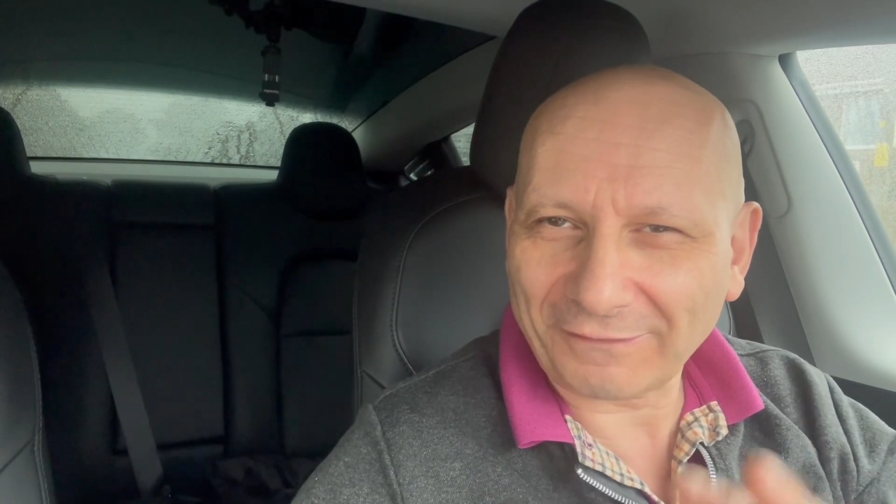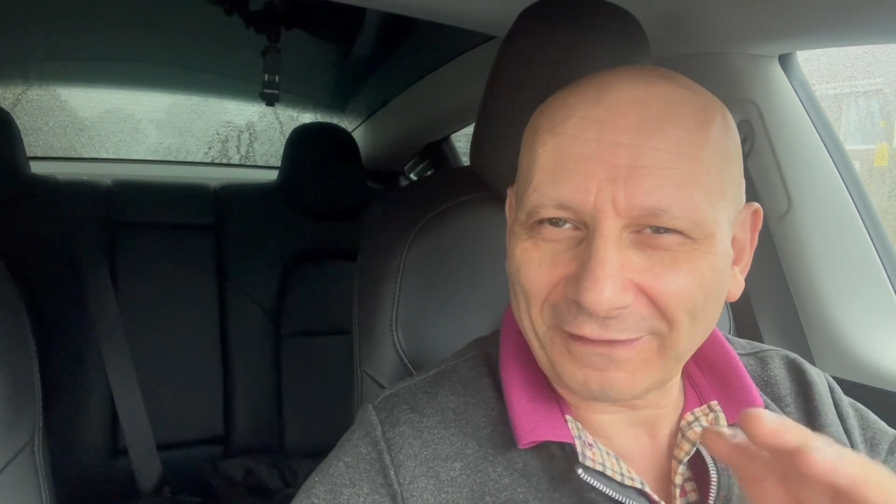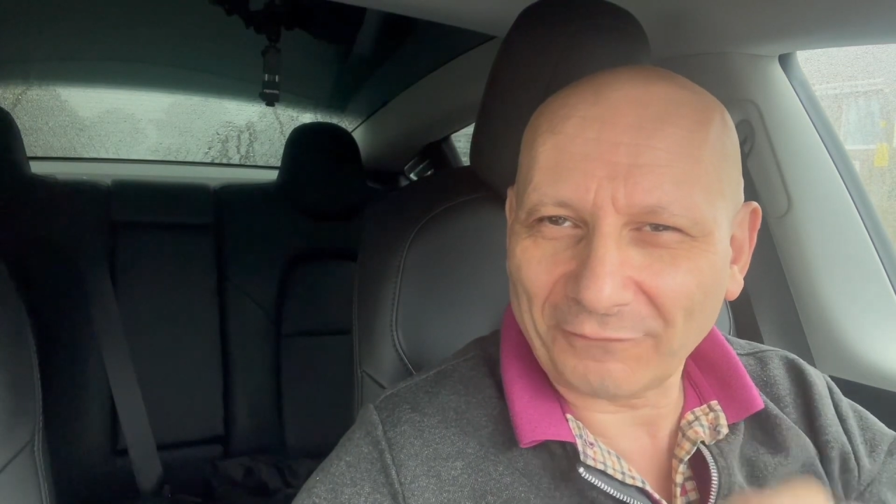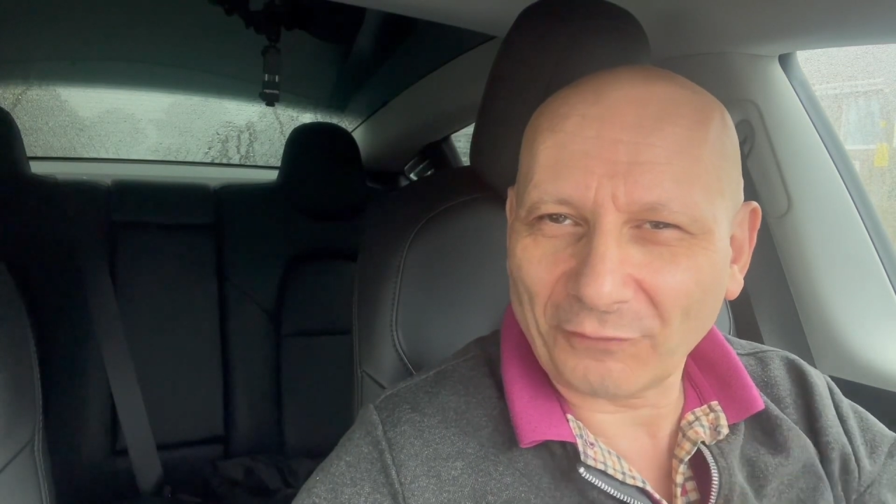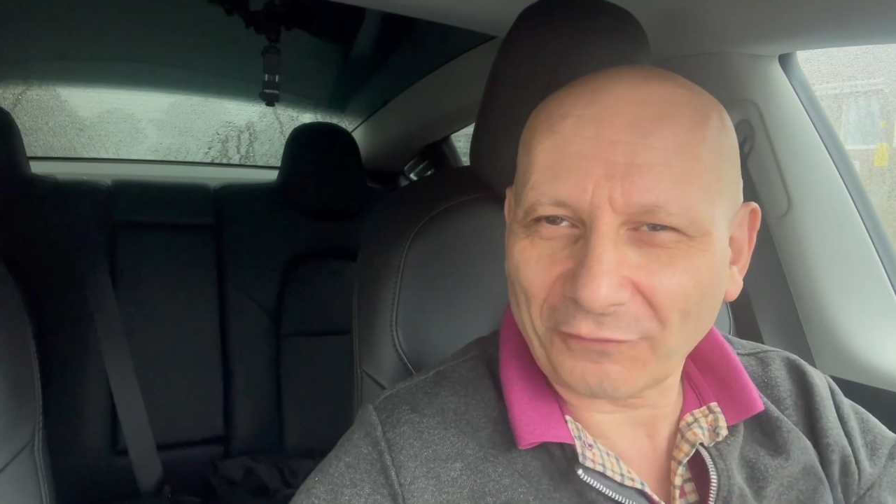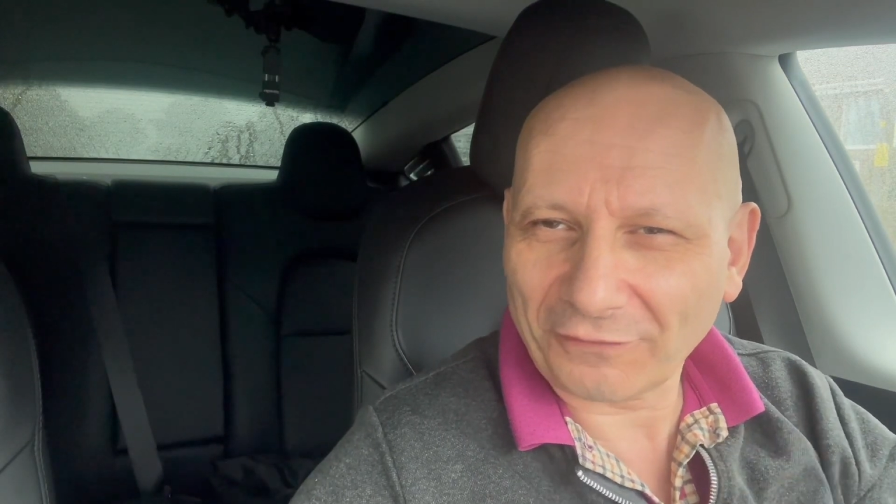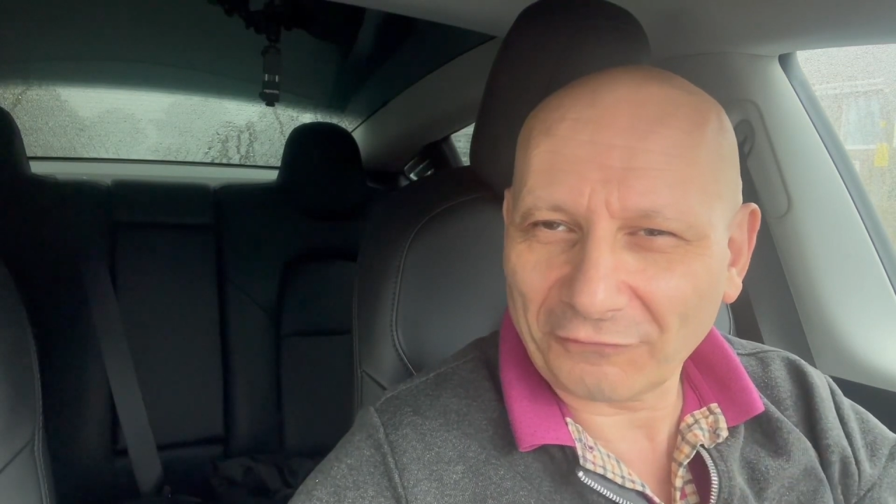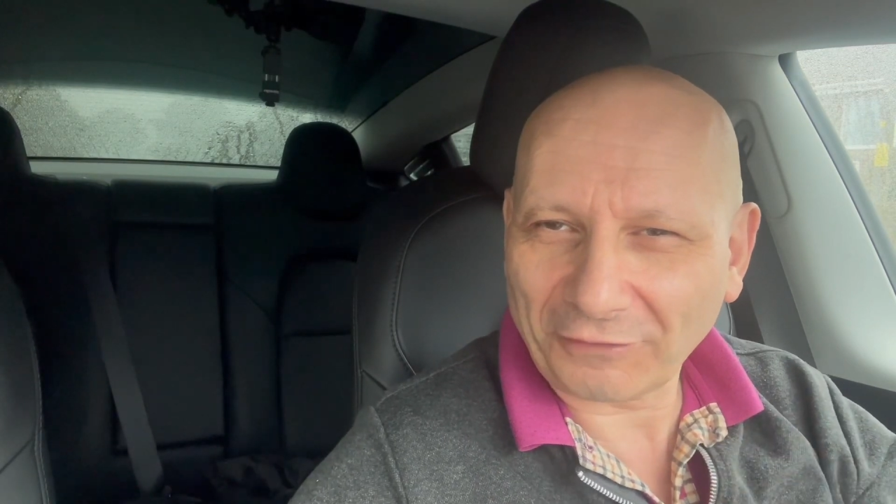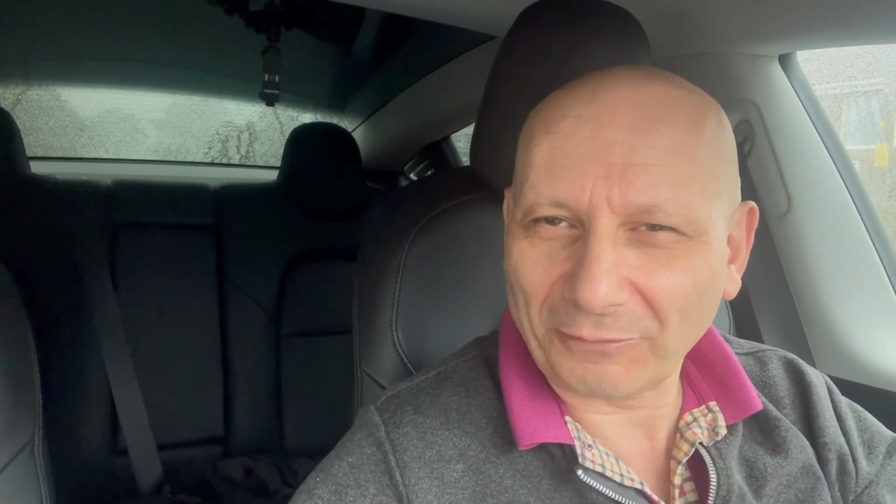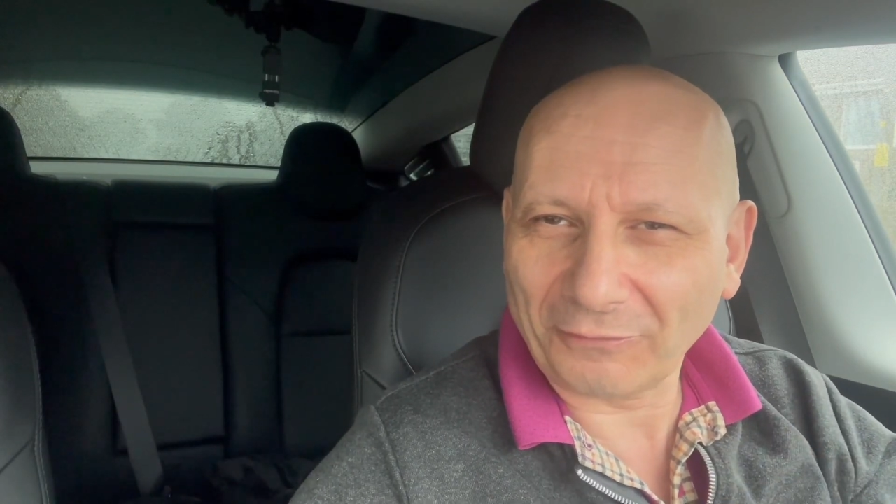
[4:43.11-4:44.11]
levels and
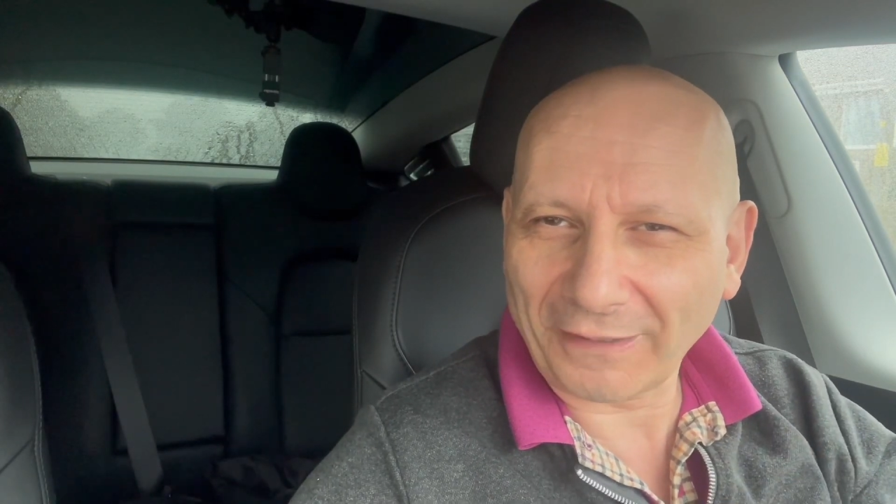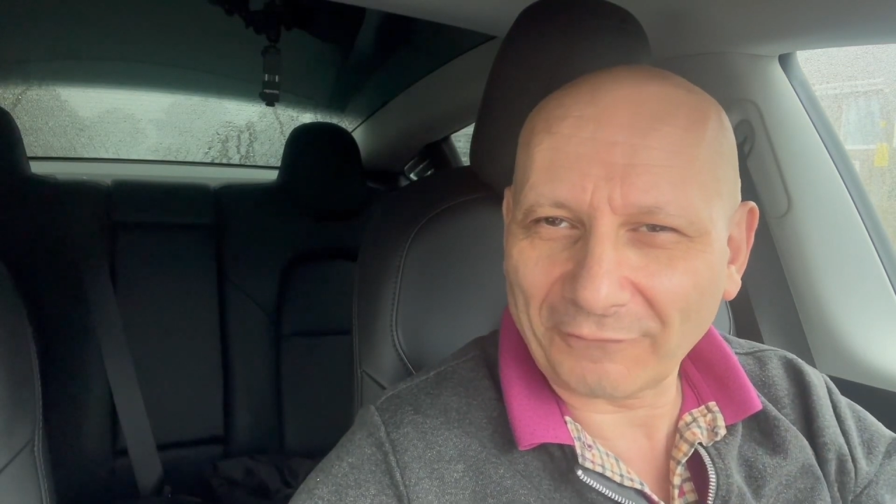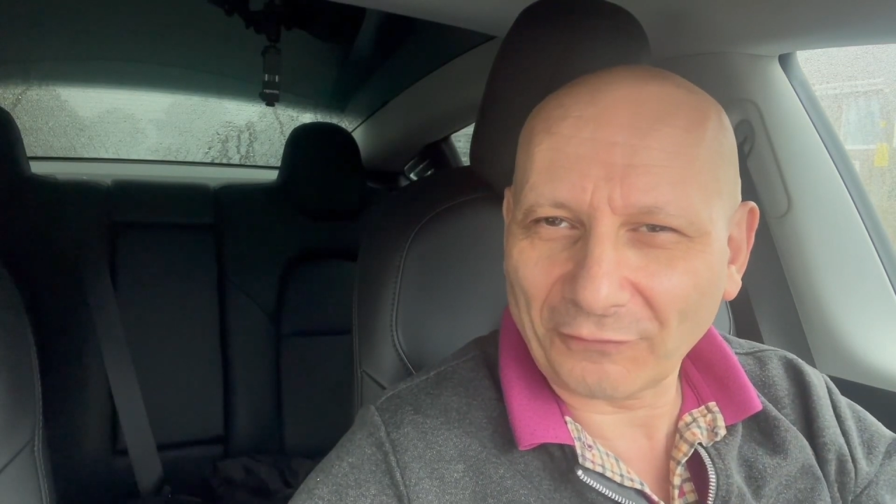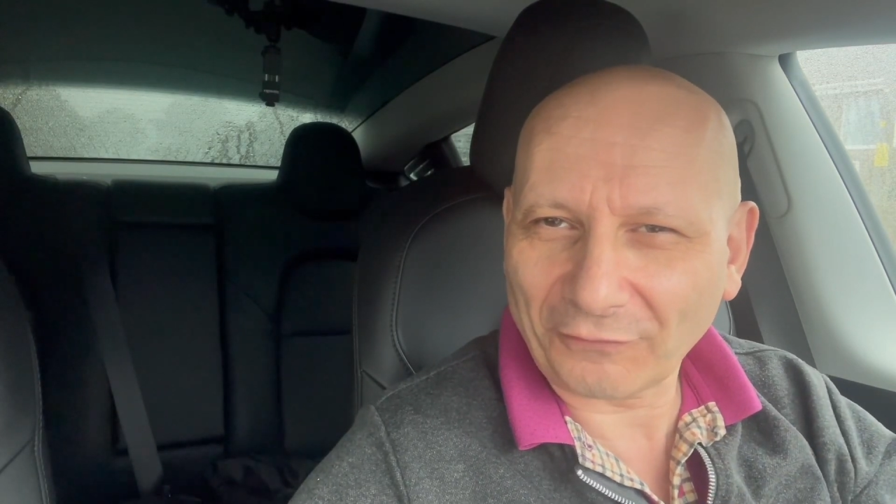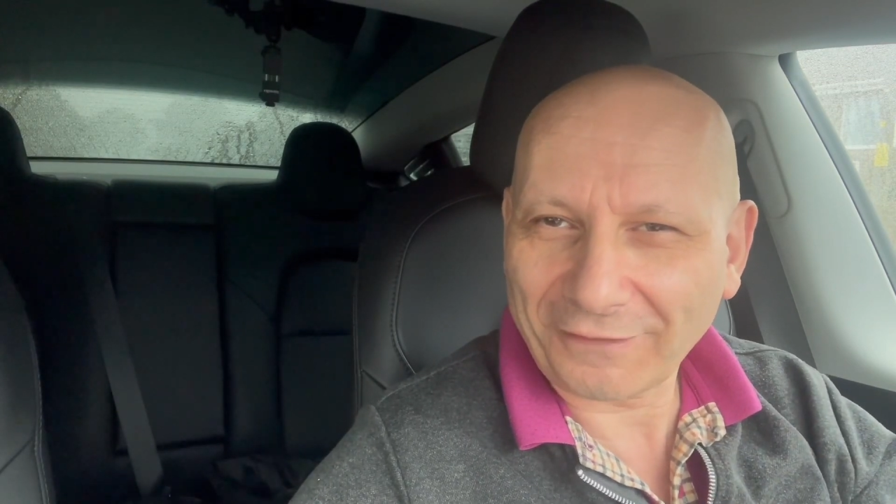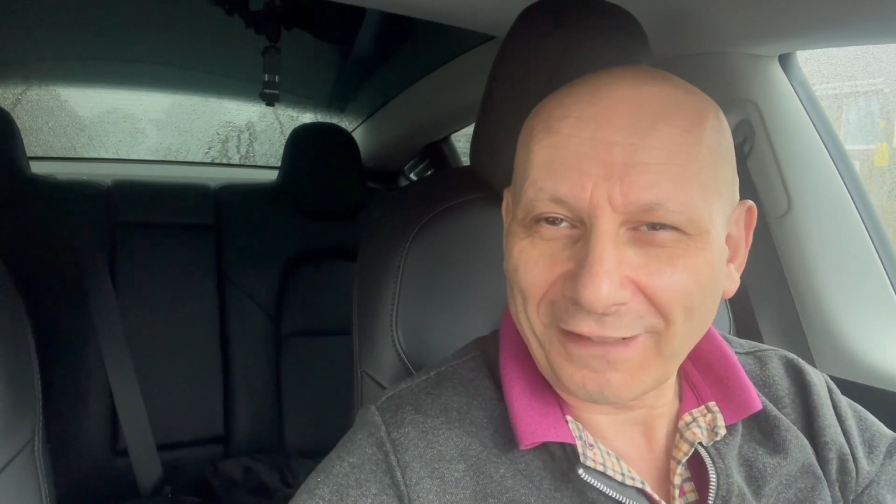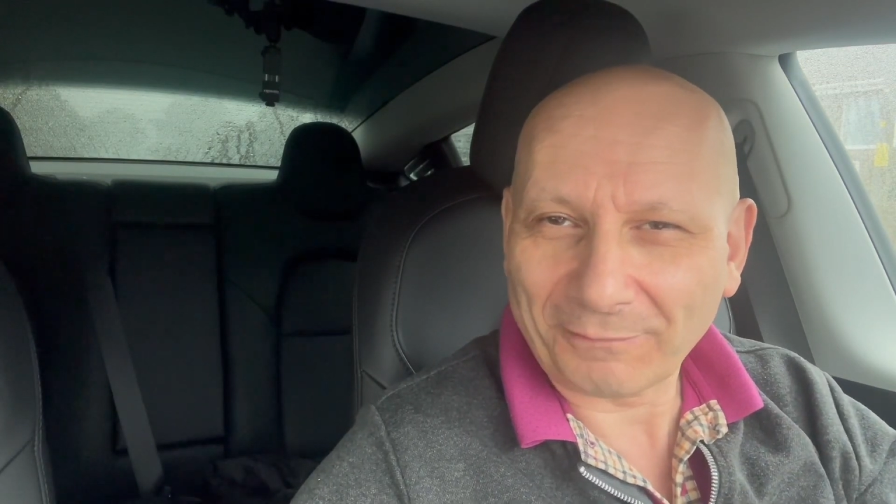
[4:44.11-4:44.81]
treble levels,